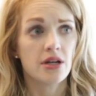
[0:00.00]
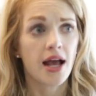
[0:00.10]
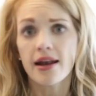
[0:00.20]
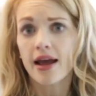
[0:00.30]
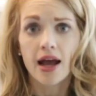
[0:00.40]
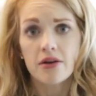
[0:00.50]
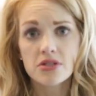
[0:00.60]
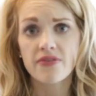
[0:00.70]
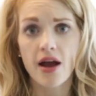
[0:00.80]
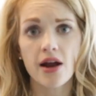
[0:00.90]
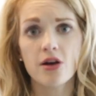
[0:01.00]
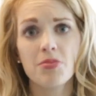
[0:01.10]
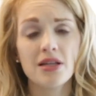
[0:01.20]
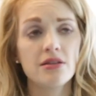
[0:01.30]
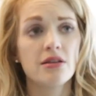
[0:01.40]
had a house fire,
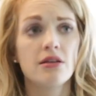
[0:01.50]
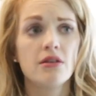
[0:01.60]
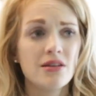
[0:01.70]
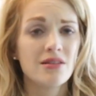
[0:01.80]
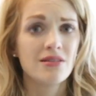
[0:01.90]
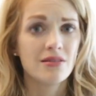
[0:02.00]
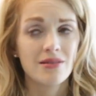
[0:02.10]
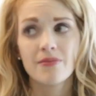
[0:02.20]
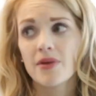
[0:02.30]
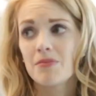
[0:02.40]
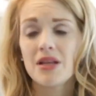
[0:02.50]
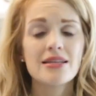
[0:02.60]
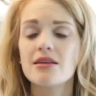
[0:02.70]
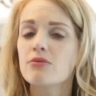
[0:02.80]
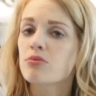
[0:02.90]
but
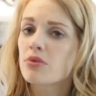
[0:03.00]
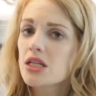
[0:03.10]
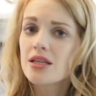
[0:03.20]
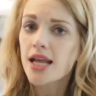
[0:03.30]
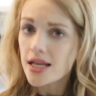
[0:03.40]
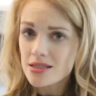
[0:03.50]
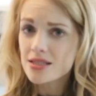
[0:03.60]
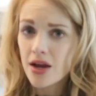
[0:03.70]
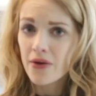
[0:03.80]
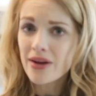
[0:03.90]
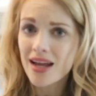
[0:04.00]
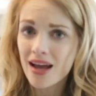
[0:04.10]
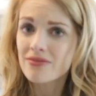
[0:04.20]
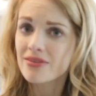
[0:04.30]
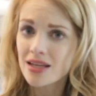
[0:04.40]
is it really necessary to
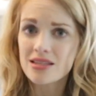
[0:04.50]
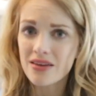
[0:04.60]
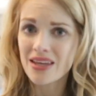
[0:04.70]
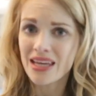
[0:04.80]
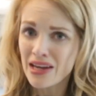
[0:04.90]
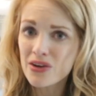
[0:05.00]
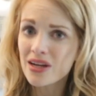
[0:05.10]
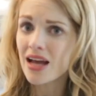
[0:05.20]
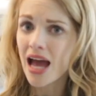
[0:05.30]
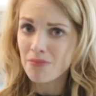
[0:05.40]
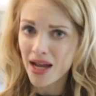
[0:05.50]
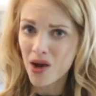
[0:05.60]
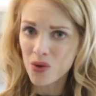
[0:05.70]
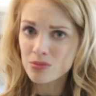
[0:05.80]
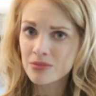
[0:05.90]
have Thanksgiving here at my
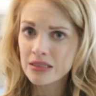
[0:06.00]
home?